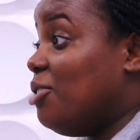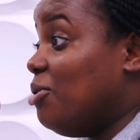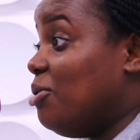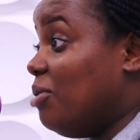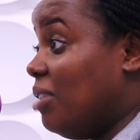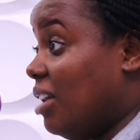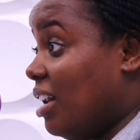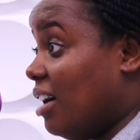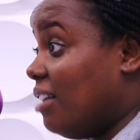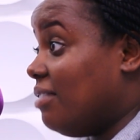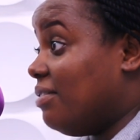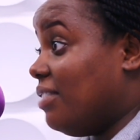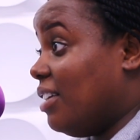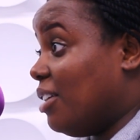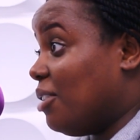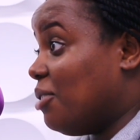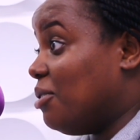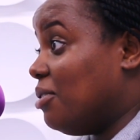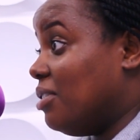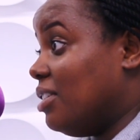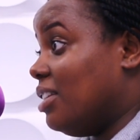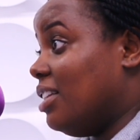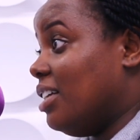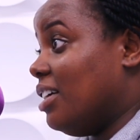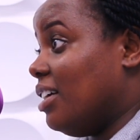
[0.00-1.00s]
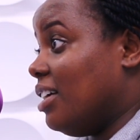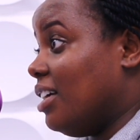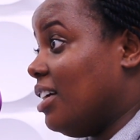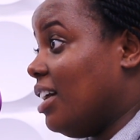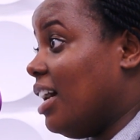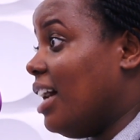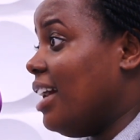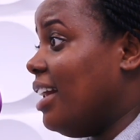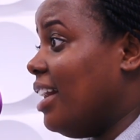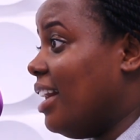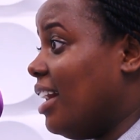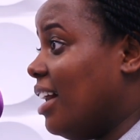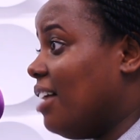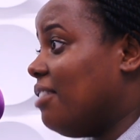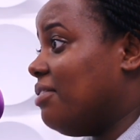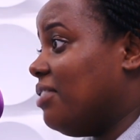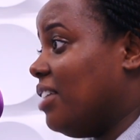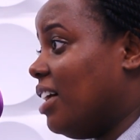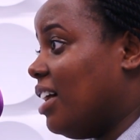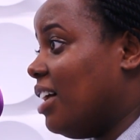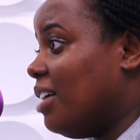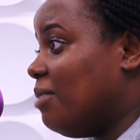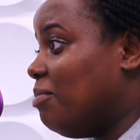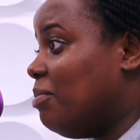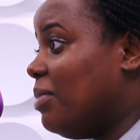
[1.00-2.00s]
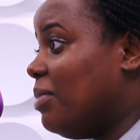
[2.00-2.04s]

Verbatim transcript: do love Akothee. I love her.